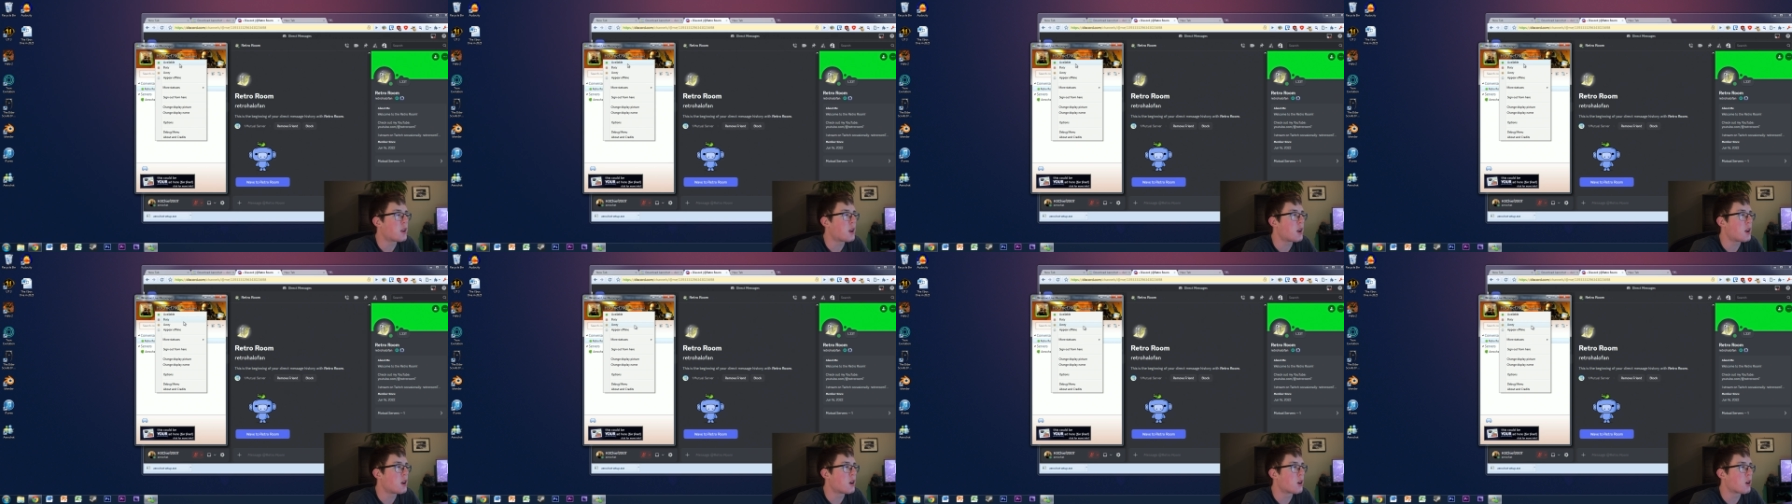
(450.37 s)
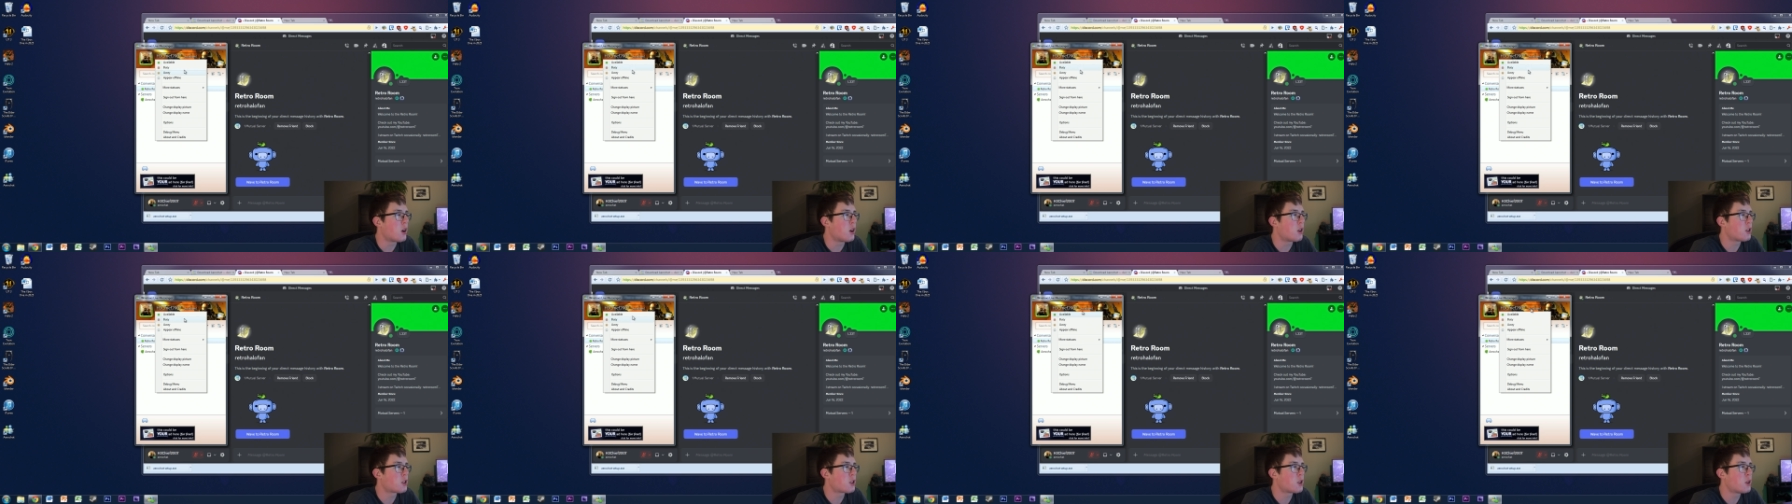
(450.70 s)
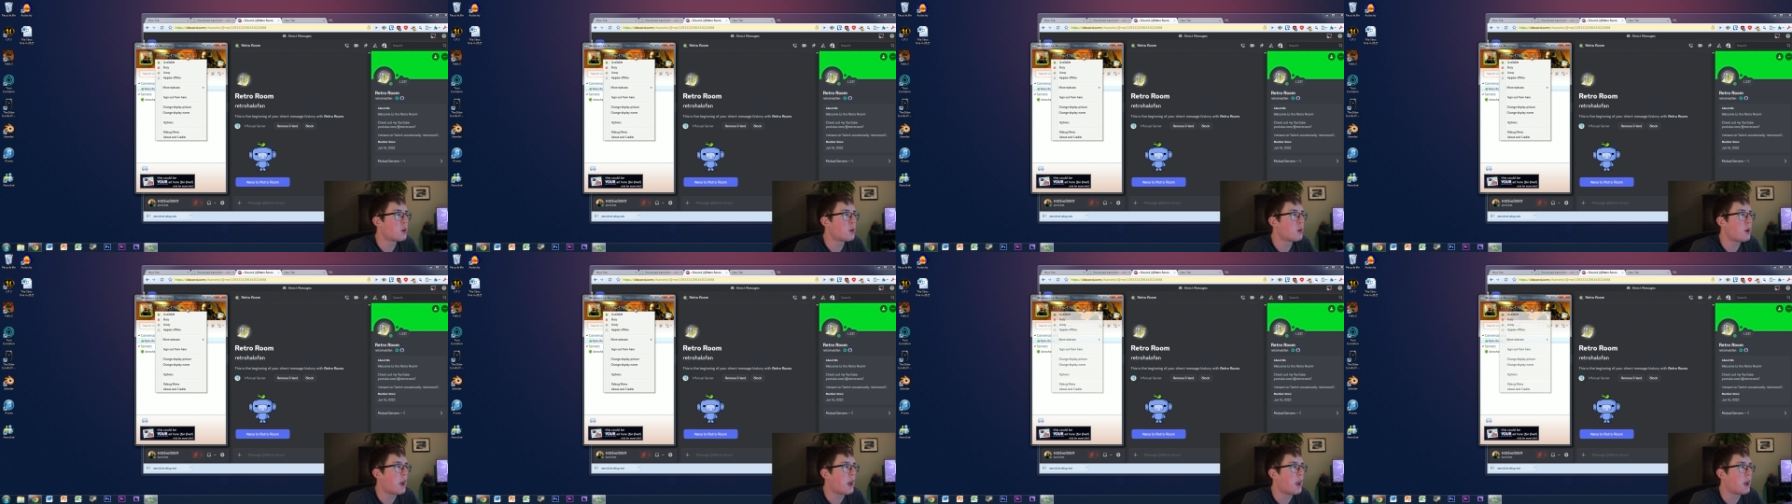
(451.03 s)
You're
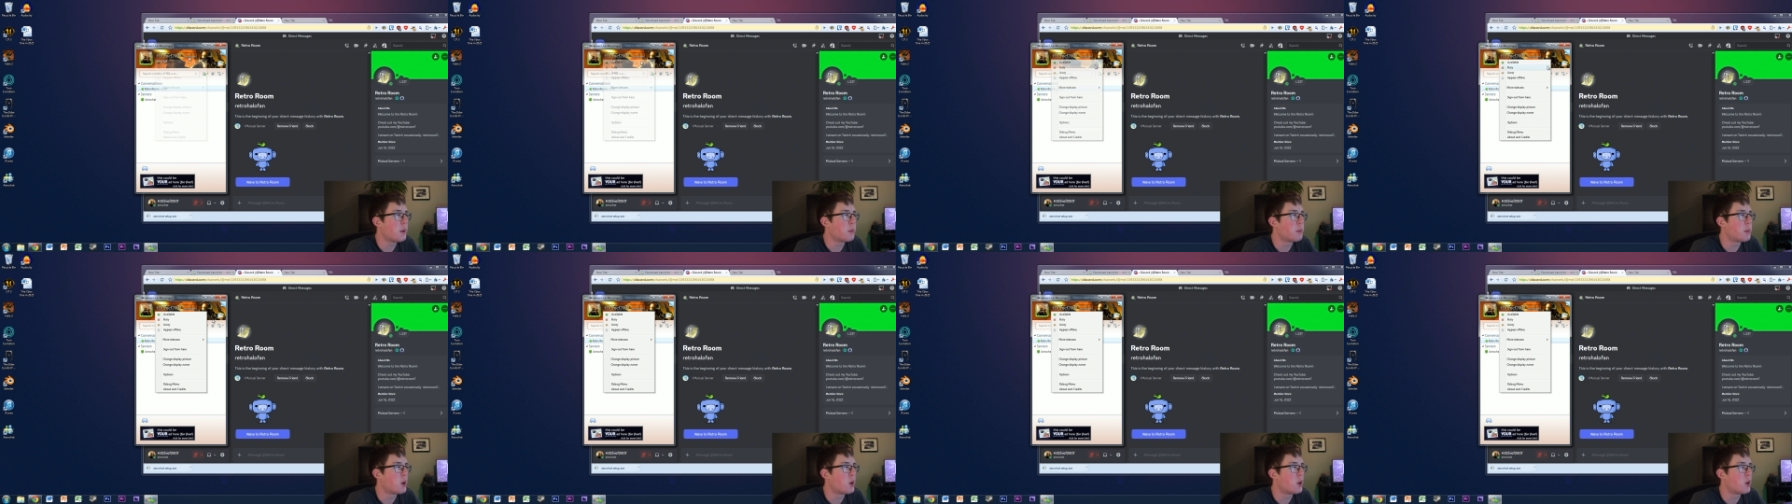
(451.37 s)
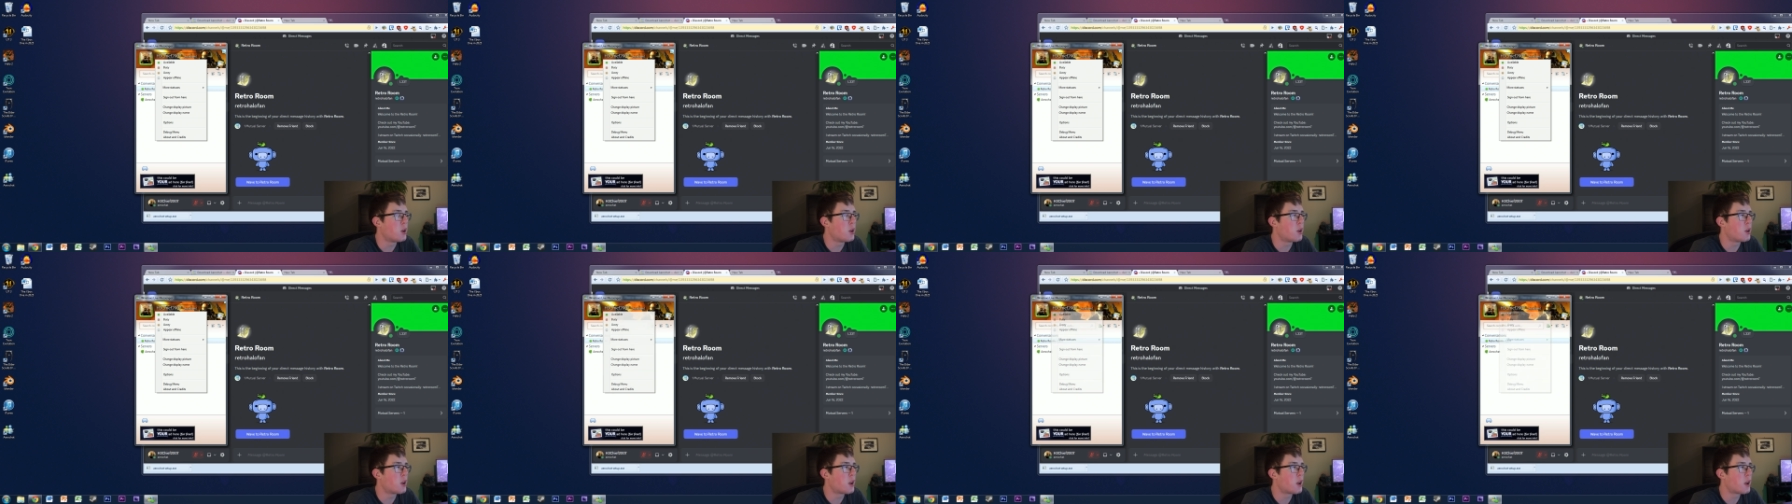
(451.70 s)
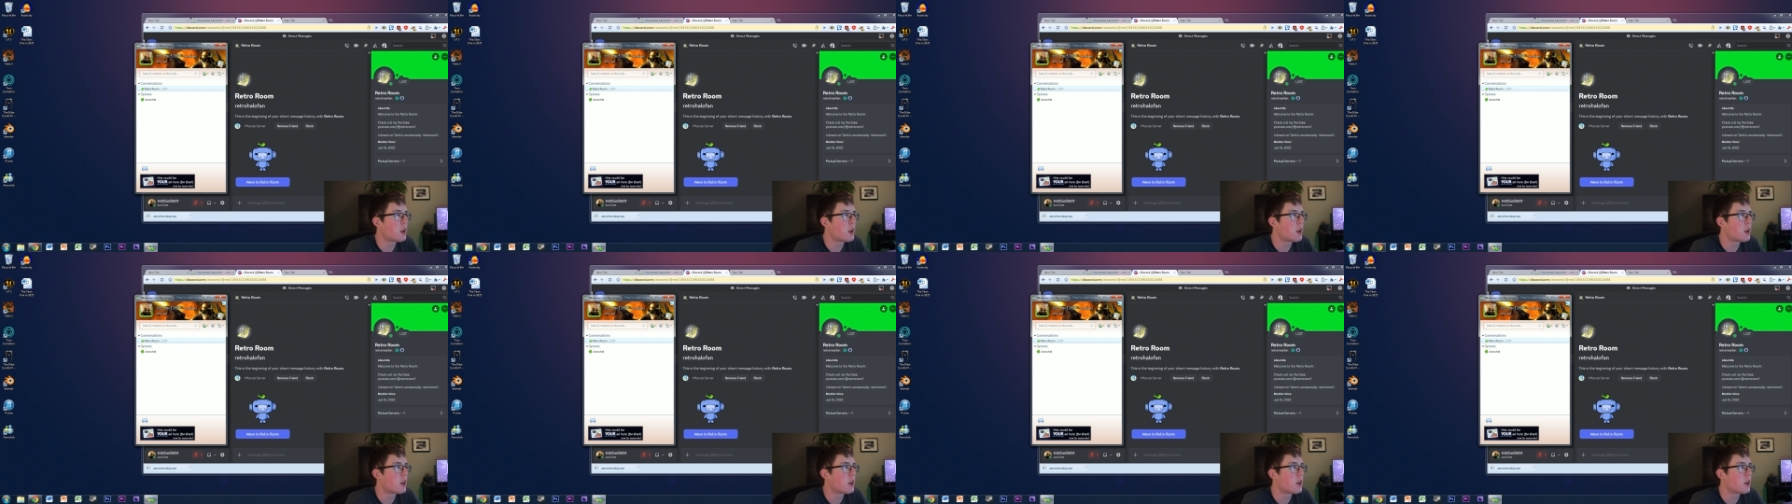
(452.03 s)
also able...
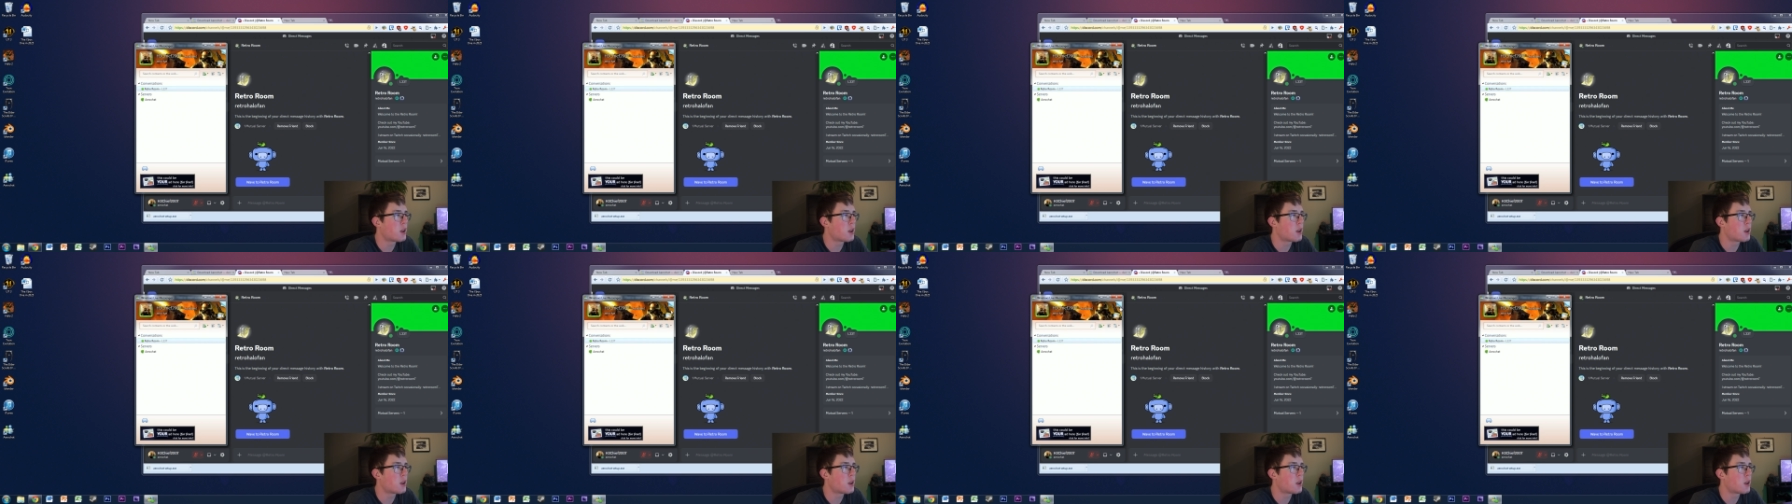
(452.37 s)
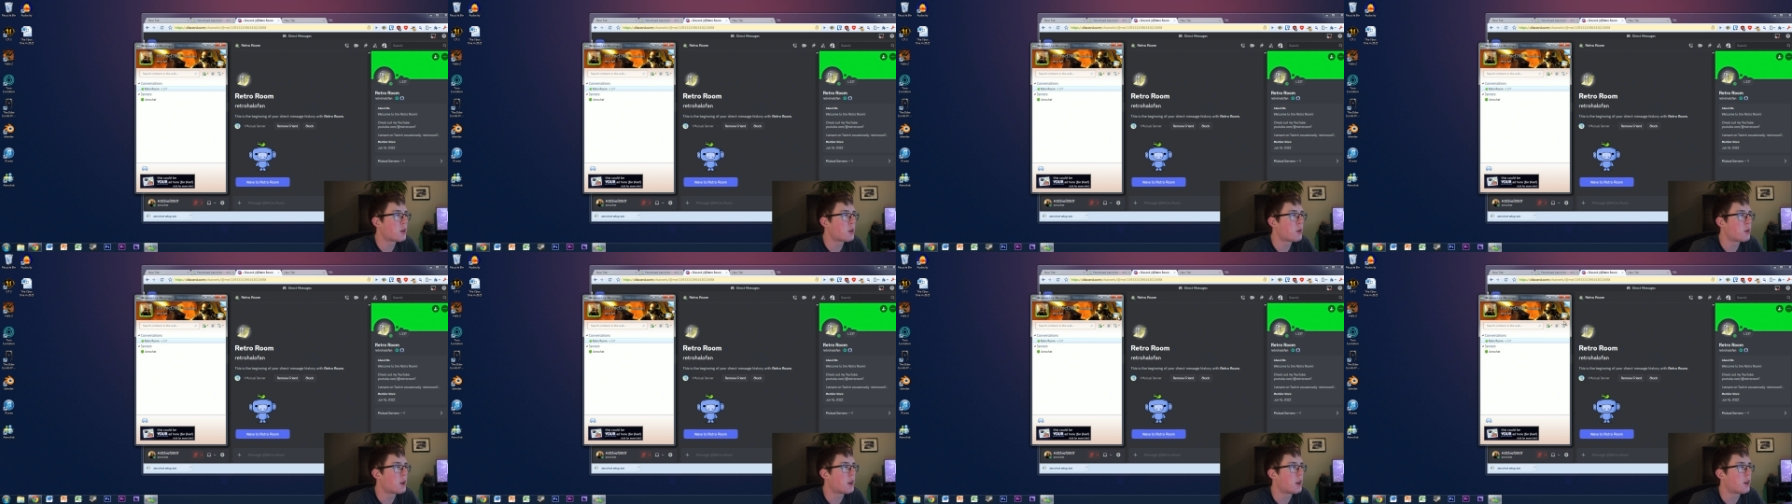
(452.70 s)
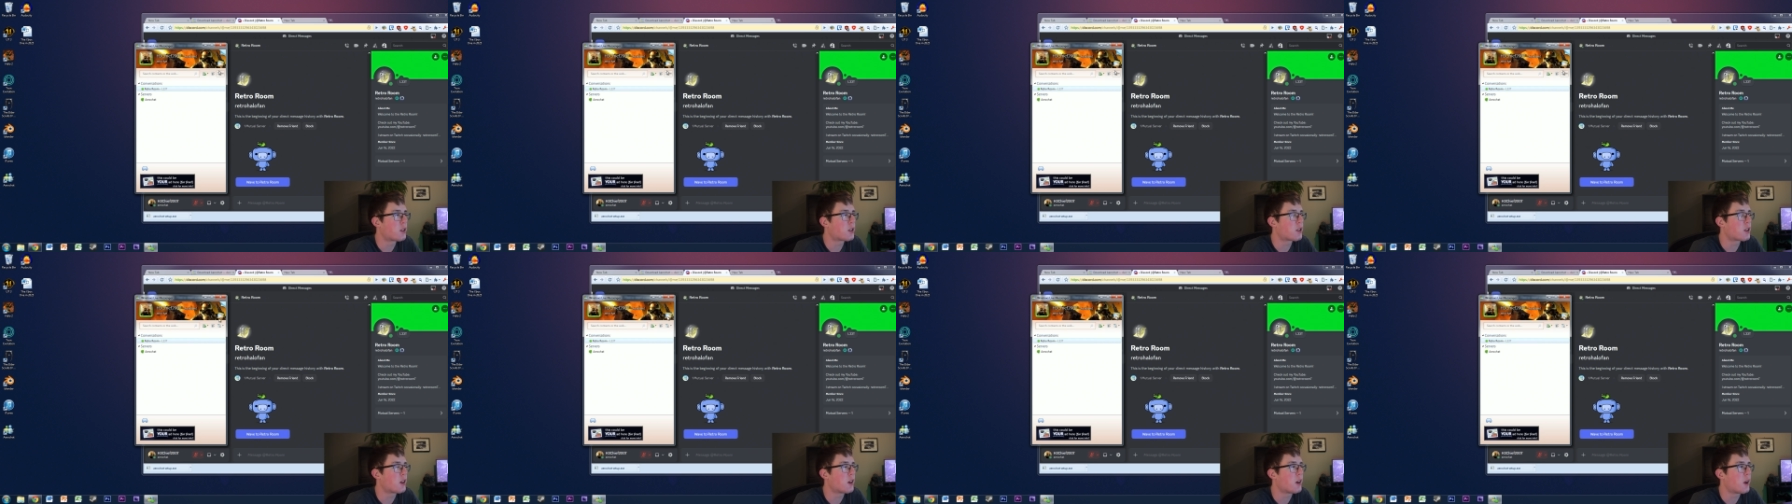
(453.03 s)
What
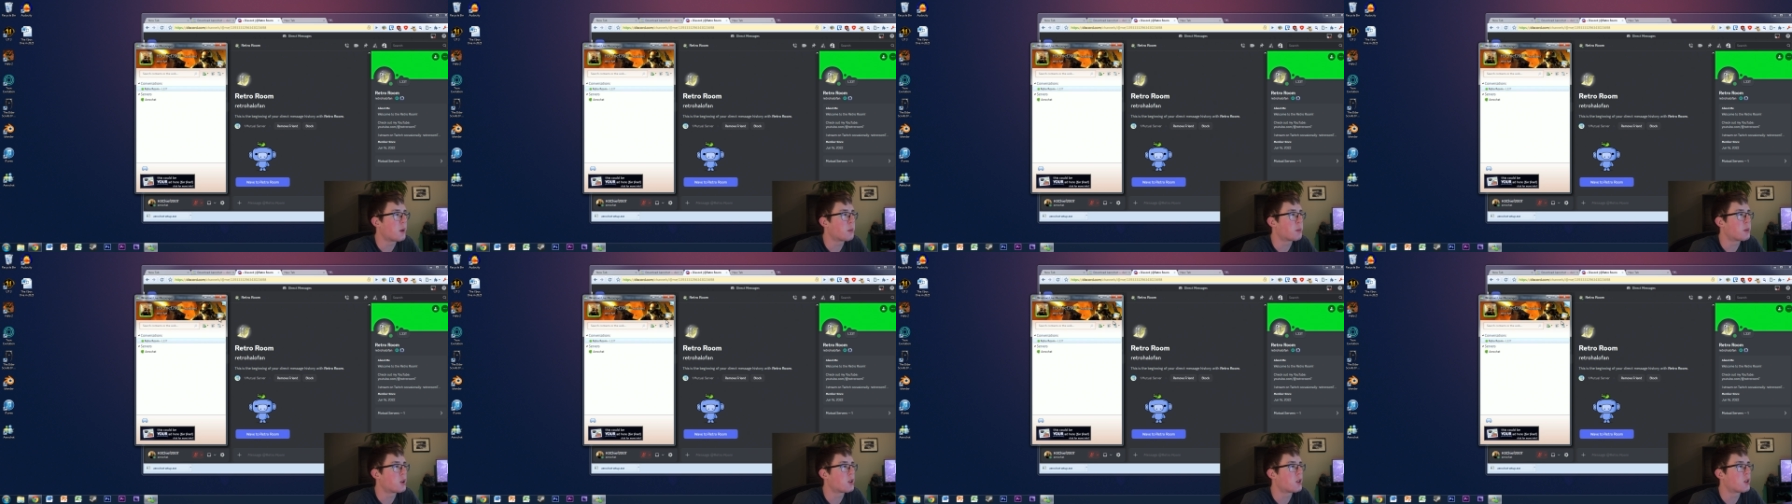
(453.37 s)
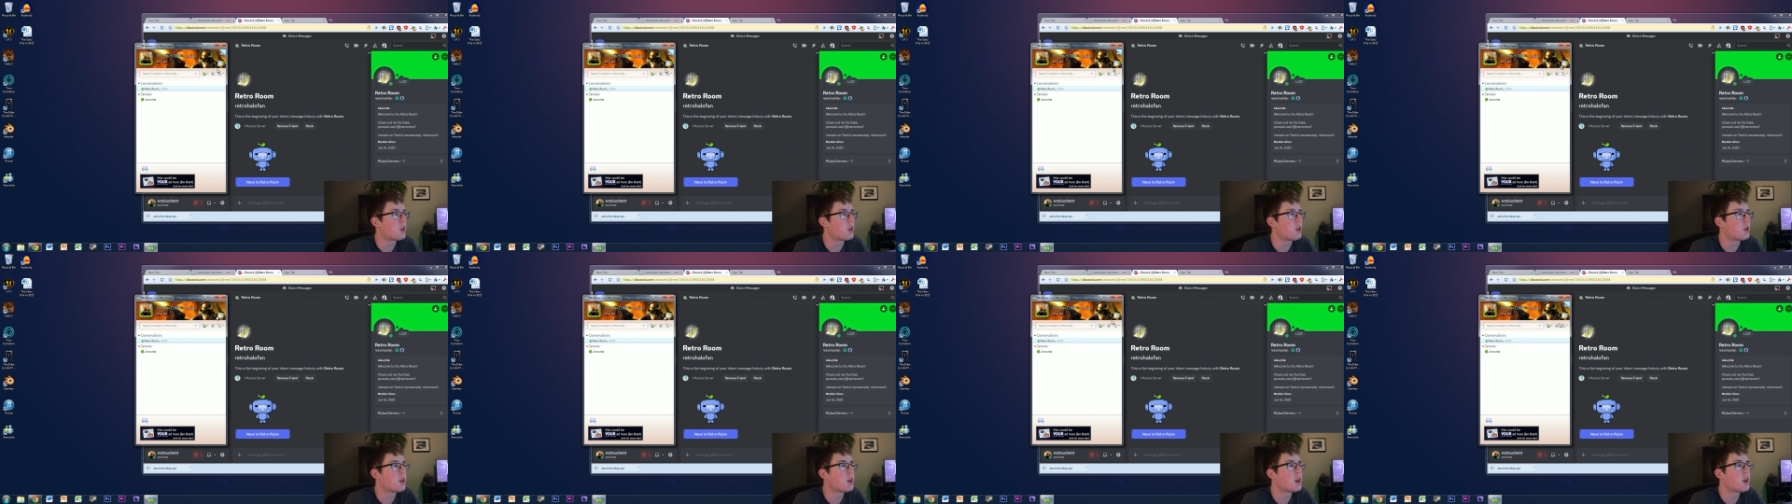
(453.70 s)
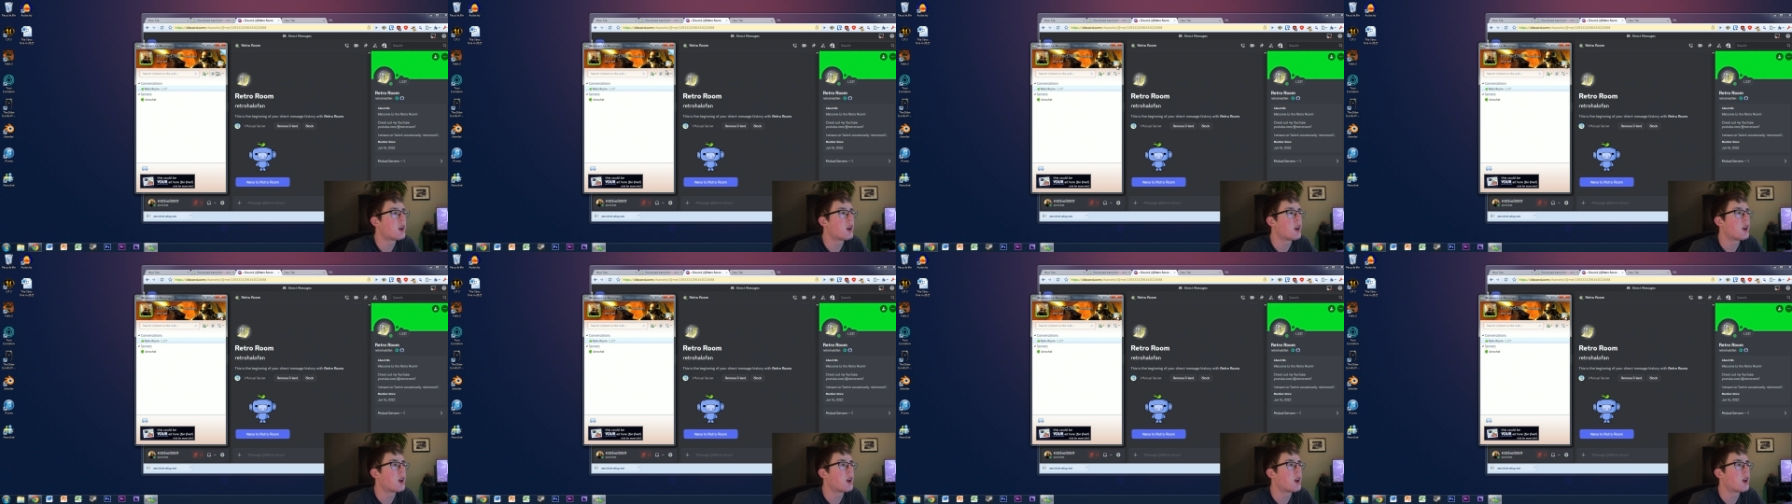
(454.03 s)
else are you able to do?